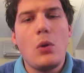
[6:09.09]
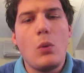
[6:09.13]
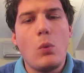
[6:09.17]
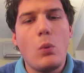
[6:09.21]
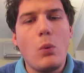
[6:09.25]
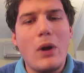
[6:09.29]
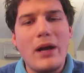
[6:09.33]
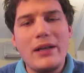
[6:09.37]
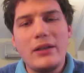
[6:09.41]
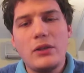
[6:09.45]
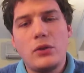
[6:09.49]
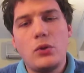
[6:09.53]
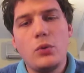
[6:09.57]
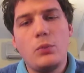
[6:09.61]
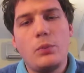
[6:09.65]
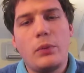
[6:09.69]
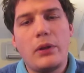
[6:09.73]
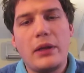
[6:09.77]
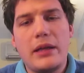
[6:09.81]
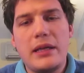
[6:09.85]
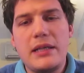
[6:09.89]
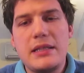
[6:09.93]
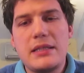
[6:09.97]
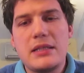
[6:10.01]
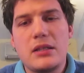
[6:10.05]
When to
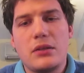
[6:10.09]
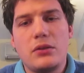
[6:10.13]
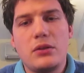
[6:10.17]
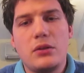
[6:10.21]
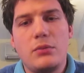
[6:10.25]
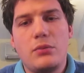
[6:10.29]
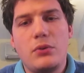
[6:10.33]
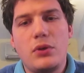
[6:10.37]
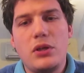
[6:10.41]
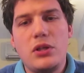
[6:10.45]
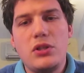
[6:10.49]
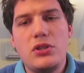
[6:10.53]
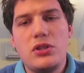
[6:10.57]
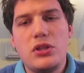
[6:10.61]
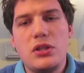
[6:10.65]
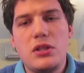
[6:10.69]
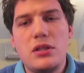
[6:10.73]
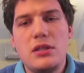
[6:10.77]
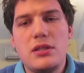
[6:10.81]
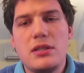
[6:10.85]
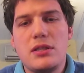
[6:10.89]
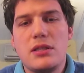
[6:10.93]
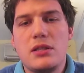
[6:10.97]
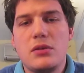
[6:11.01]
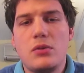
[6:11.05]
place on the
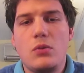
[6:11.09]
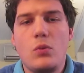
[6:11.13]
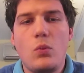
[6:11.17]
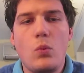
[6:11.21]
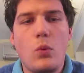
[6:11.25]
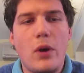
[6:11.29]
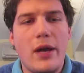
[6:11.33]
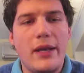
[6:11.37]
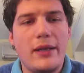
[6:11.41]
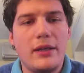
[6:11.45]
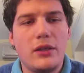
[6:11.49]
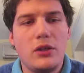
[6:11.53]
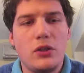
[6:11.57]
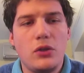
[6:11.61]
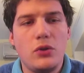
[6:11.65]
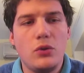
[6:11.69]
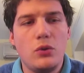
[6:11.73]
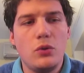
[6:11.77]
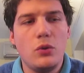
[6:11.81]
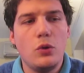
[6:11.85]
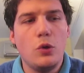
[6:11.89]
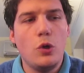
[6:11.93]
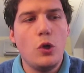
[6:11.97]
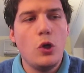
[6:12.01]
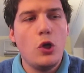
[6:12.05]
bridges, when
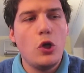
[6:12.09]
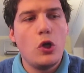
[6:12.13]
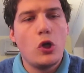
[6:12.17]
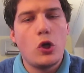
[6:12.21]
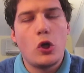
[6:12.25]
to